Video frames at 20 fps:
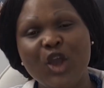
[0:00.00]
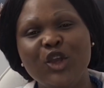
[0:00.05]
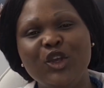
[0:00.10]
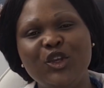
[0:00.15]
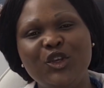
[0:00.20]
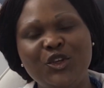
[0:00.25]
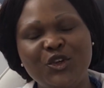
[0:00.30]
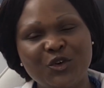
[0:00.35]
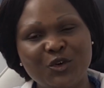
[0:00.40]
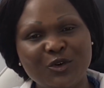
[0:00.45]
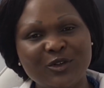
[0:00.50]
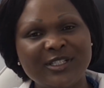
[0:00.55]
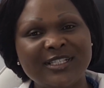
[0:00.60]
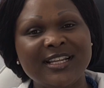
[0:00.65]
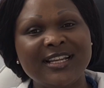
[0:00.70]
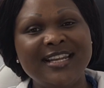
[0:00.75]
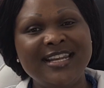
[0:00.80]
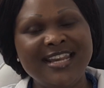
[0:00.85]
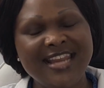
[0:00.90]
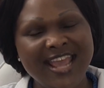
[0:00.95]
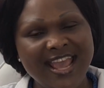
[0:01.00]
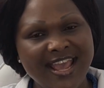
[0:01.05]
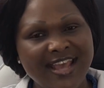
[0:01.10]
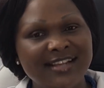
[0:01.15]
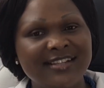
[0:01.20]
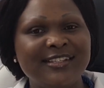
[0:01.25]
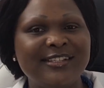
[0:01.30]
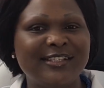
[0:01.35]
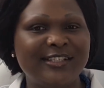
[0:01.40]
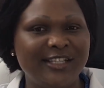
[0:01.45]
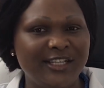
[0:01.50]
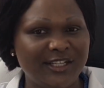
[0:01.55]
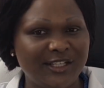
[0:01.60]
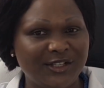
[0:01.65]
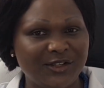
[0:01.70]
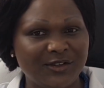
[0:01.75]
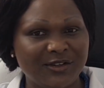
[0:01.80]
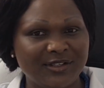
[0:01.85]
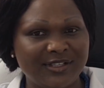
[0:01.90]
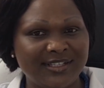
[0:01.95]
Use nail
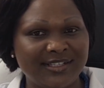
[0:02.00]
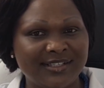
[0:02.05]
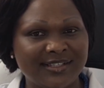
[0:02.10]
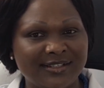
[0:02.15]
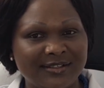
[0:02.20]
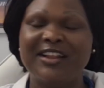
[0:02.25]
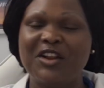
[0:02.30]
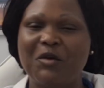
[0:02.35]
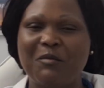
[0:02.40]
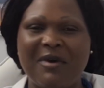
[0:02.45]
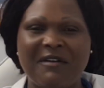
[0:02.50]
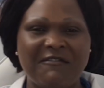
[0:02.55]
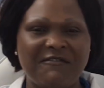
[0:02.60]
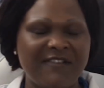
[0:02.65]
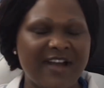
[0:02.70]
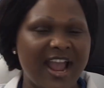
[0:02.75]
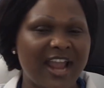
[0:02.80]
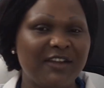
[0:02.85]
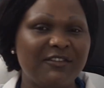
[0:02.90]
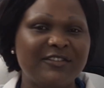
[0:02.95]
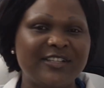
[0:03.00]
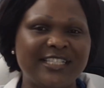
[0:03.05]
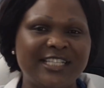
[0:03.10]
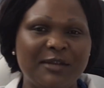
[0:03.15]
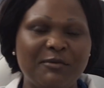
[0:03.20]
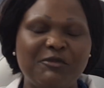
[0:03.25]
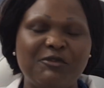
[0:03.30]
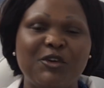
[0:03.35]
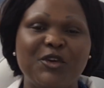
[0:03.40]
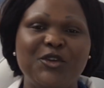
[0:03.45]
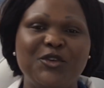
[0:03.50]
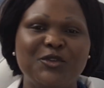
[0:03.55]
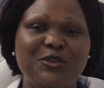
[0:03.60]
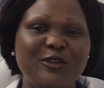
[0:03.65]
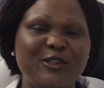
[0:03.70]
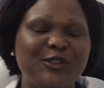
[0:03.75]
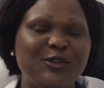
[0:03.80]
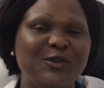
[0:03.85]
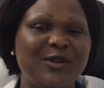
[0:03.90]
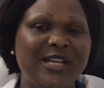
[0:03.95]
scissors. The number 5 tip for
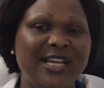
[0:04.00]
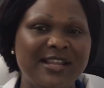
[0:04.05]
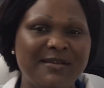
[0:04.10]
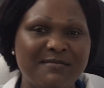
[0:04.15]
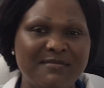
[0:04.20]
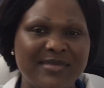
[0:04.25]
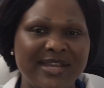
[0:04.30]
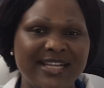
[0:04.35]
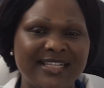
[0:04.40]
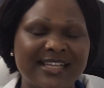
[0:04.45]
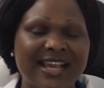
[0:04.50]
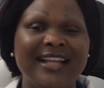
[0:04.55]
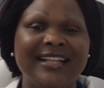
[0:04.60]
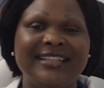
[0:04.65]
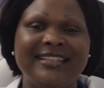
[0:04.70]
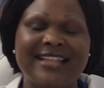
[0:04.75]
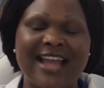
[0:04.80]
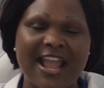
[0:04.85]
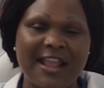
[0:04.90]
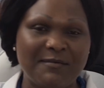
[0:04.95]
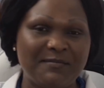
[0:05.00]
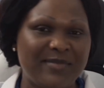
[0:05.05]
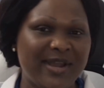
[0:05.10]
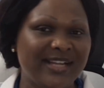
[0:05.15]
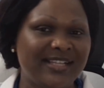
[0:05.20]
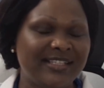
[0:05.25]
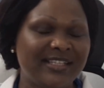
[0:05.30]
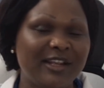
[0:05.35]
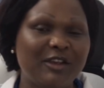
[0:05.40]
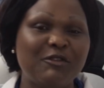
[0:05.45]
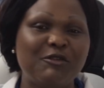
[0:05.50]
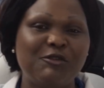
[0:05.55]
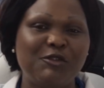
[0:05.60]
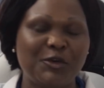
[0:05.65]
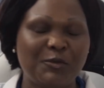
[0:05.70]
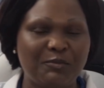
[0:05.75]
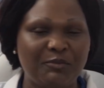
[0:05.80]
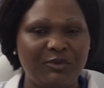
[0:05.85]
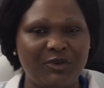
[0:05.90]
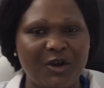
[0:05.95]
you to limit diabetic
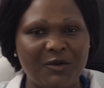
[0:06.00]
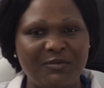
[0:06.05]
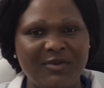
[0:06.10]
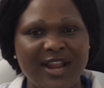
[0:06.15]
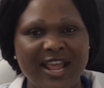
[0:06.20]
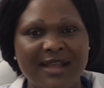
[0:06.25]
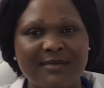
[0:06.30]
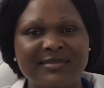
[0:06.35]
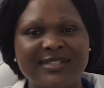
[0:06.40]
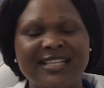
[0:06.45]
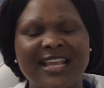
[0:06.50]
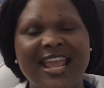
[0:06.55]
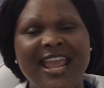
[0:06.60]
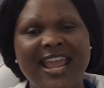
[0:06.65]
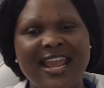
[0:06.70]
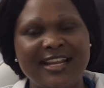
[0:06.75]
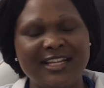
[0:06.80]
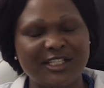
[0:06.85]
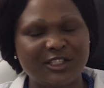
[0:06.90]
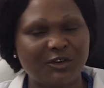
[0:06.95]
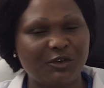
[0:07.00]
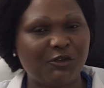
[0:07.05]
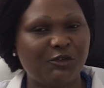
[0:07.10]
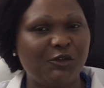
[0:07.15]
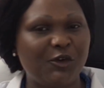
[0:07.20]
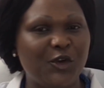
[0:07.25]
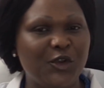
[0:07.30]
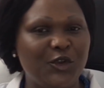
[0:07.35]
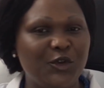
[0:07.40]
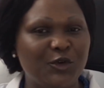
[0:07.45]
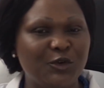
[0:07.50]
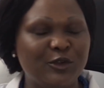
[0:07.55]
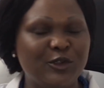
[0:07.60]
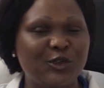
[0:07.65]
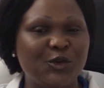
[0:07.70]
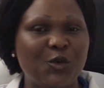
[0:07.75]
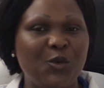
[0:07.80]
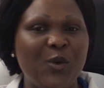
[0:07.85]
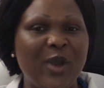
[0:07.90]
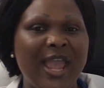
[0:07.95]
foot problems is for you
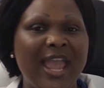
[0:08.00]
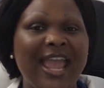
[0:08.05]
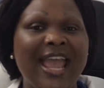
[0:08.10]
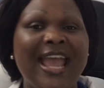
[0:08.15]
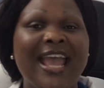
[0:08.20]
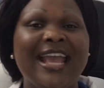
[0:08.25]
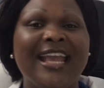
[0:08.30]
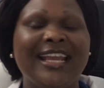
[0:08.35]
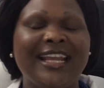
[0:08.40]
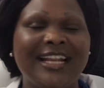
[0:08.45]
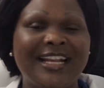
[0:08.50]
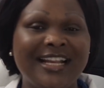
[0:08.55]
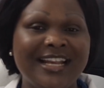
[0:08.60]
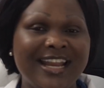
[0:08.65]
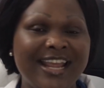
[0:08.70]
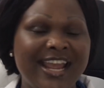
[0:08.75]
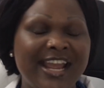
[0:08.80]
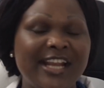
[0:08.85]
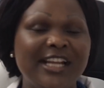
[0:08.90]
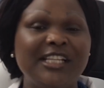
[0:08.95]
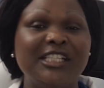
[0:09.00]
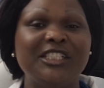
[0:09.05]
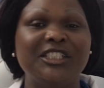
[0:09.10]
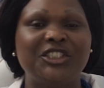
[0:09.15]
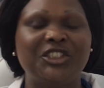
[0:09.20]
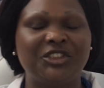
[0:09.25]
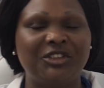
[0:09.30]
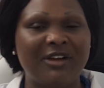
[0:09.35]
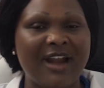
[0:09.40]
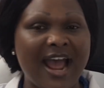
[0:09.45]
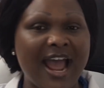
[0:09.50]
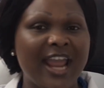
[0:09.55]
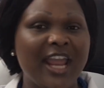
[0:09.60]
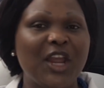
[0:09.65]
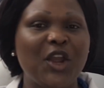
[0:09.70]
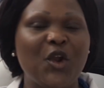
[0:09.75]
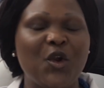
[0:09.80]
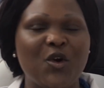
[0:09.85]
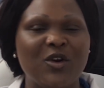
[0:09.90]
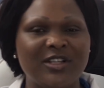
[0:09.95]
to wear clean,
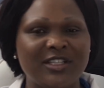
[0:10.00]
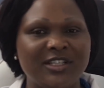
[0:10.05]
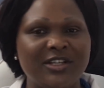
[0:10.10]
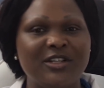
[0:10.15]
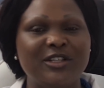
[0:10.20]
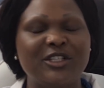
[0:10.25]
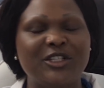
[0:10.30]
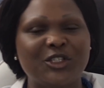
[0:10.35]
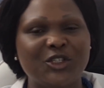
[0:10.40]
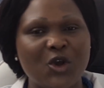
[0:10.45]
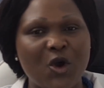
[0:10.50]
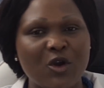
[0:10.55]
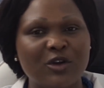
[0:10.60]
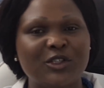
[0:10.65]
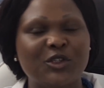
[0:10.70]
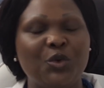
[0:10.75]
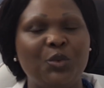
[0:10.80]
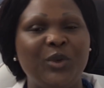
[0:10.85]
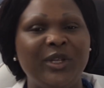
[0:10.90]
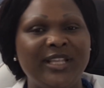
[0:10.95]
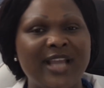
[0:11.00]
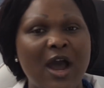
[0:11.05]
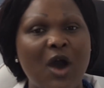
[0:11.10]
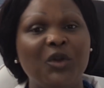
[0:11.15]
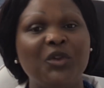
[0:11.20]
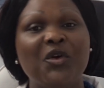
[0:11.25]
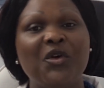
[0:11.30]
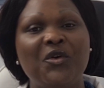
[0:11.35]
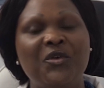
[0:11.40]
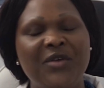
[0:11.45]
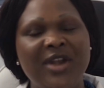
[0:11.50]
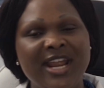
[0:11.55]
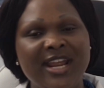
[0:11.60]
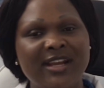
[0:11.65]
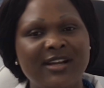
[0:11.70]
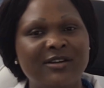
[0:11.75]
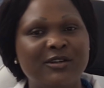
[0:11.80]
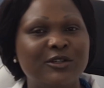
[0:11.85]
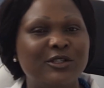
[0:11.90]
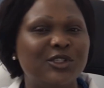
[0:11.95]
dry cotton socks without
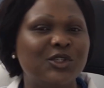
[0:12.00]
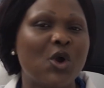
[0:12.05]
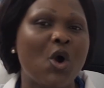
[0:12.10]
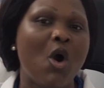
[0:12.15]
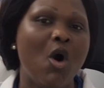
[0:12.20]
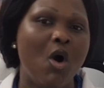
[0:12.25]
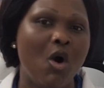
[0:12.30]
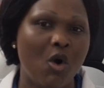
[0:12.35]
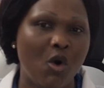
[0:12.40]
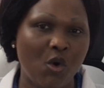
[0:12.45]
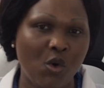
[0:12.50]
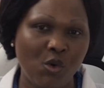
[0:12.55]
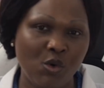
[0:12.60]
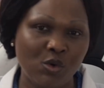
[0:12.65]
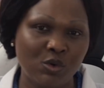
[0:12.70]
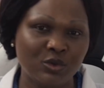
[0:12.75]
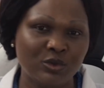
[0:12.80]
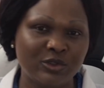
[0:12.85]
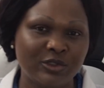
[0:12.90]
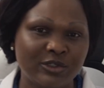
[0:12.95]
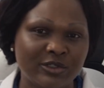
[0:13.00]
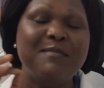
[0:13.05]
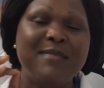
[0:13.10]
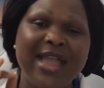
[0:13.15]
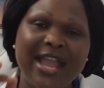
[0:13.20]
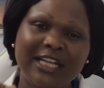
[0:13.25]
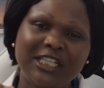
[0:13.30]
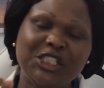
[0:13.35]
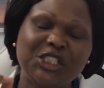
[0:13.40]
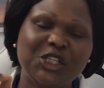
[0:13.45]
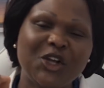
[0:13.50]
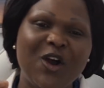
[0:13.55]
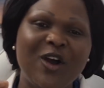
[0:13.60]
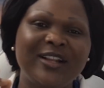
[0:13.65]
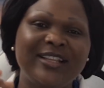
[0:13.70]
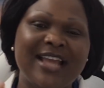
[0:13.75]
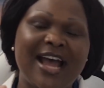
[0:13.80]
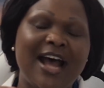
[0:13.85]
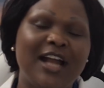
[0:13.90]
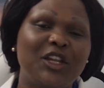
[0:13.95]
wrinkles or holes. Make
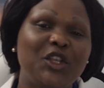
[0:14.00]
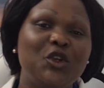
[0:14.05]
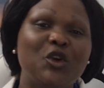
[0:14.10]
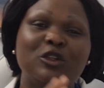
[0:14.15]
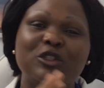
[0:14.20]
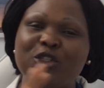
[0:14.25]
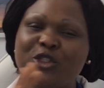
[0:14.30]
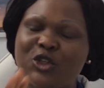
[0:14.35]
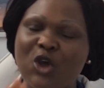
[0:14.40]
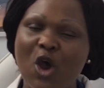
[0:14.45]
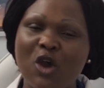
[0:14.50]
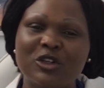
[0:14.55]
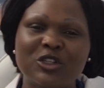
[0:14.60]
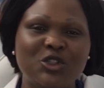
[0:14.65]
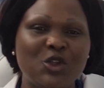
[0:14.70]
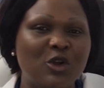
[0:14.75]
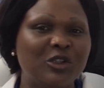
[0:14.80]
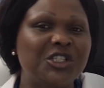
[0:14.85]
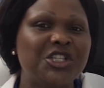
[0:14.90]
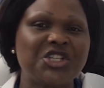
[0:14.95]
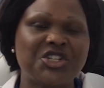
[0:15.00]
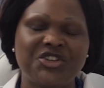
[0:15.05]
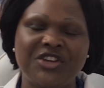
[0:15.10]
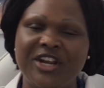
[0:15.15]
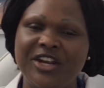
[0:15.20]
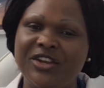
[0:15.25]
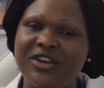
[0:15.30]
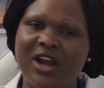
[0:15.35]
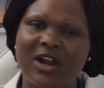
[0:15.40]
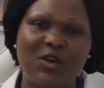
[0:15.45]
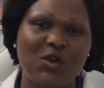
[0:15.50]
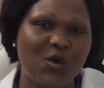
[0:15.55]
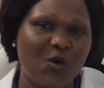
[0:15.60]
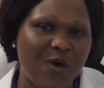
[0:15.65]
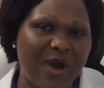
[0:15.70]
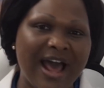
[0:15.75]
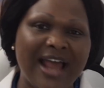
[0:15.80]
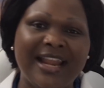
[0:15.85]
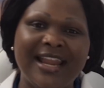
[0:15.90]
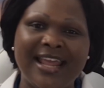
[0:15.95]
sure that your socks don't strain your
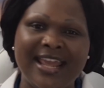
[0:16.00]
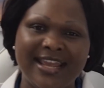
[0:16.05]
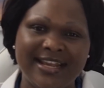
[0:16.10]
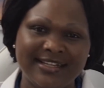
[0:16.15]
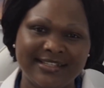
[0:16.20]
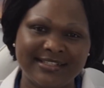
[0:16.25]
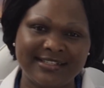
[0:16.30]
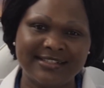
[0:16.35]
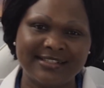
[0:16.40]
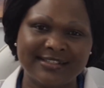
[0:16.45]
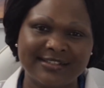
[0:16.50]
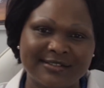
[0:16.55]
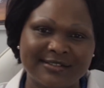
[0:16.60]
lower legs.